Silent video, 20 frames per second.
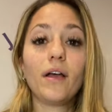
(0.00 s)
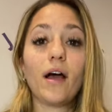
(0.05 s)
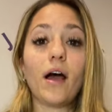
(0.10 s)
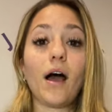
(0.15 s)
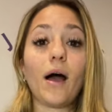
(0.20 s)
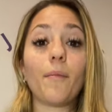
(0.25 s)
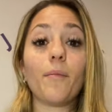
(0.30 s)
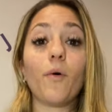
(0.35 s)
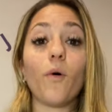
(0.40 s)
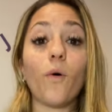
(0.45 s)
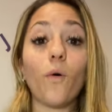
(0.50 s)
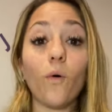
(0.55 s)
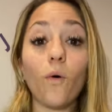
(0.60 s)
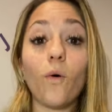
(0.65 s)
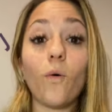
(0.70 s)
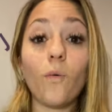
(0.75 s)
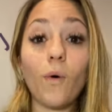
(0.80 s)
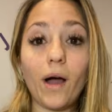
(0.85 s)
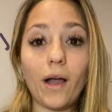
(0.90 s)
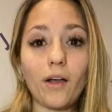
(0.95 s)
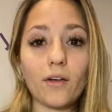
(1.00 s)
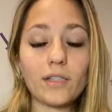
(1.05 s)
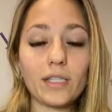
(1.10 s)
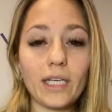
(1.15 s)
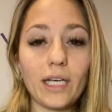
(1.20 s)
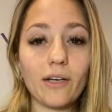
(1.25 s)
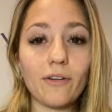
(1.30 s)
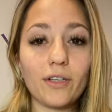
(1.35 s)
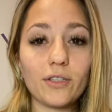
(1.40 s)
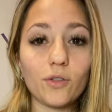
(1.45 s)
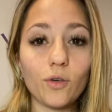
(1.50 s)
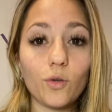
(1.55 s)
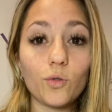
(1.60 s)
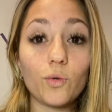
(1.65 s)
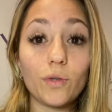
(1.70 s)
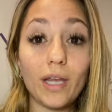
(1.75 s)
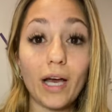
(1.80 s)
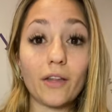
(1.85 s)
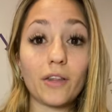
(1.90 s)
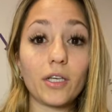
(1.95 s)
all while seeing results
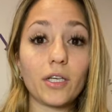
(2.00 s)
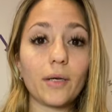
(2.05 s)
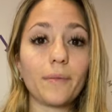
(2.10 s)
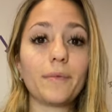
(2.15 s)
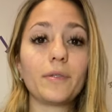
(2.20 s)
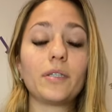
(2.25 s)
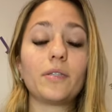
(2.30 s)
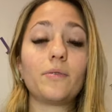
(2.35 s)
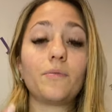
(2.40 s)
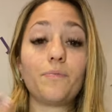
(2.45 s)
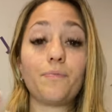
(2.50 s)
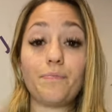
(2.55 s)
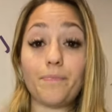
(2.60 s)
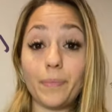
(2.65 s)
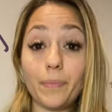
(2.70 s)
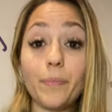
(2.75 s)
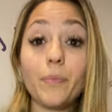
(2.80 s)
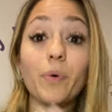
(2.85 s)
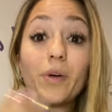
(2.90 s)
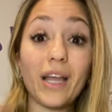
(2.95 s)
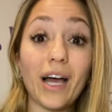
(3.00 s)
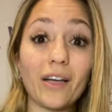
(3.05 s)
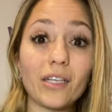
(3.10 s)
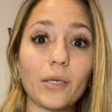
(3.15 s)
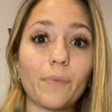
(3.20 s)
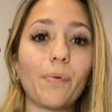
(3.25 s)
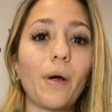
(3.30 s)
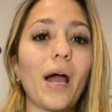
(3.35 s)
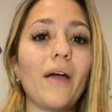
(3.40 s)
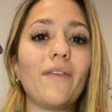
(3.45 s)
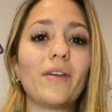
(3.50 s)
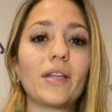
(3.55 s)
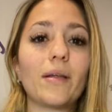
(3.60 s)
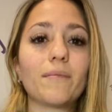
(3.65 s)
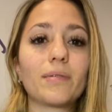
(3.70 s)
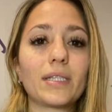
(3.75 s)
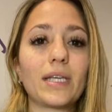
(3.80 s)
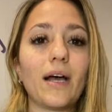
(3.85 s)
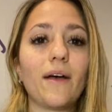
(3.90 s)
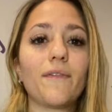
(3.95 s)
without without depriving
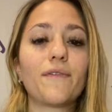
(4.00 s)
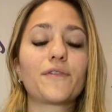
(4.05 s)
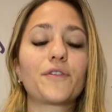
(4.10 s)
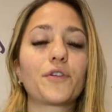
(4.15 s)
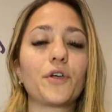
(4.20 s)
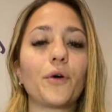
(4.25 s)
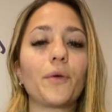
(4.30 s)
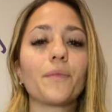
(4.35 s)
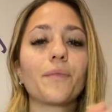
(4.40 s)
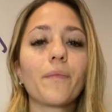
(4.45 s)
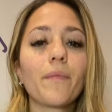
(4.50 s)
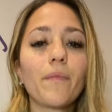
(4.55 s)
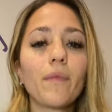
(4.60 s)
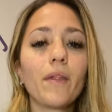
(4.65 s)
themselves. So